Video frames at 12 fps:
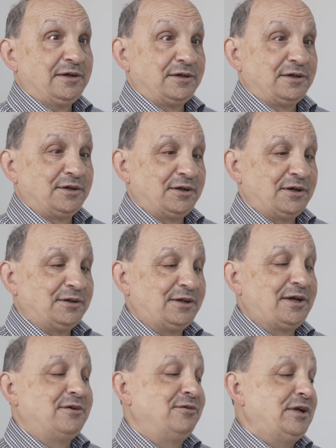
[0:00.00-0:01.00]
and
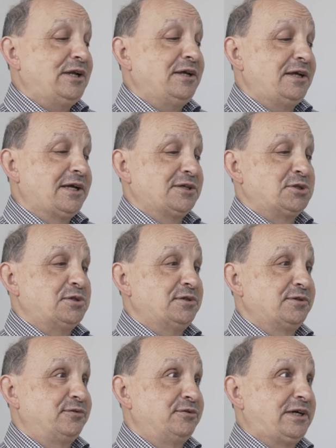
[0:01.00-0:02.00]
that really gets
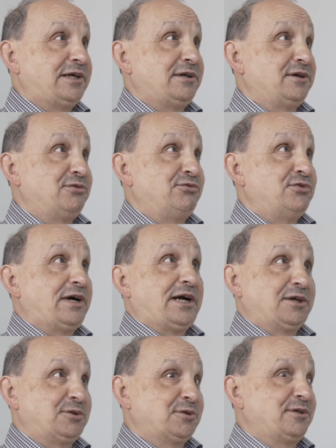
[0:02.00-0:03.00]
you right off
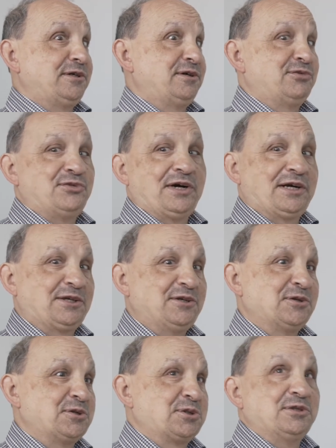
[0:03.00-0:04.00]
whack, totally off whack.
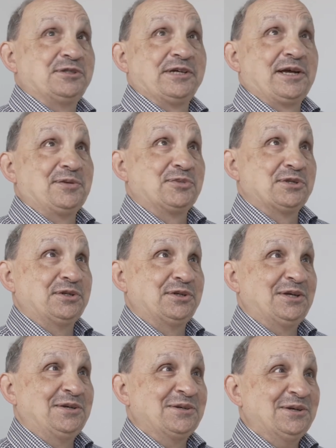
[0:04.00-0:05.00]
Sometimes,
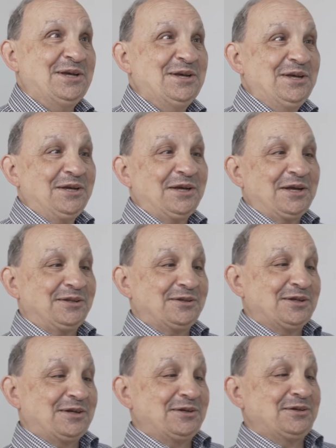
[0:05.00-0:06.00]
and
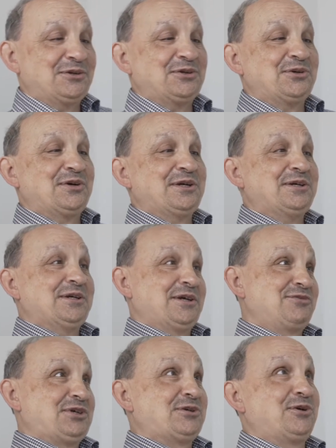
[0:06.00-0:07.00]
and I
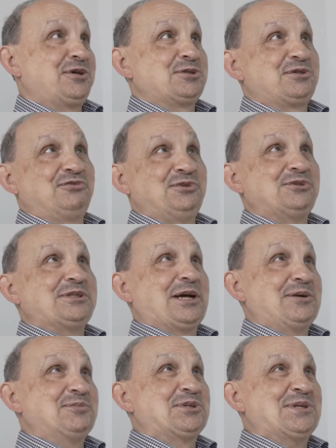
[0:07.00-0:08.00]
have got lost a few
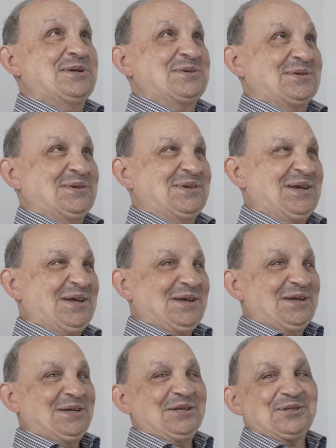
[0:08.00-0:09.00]
times.
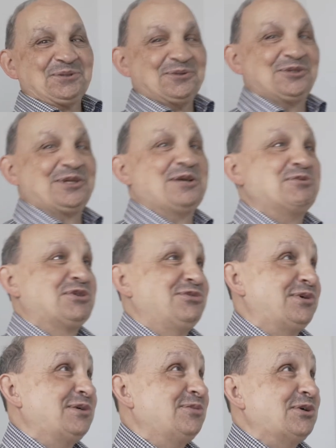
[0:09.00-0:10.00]
Sometimes I
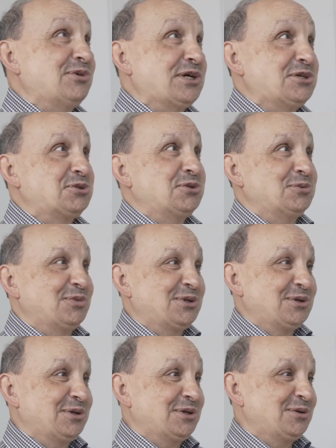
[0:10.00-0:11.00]
found my ways and
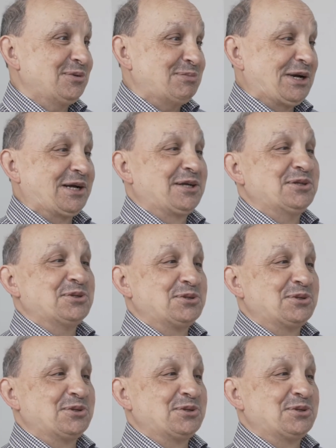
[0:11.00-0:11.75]
back, and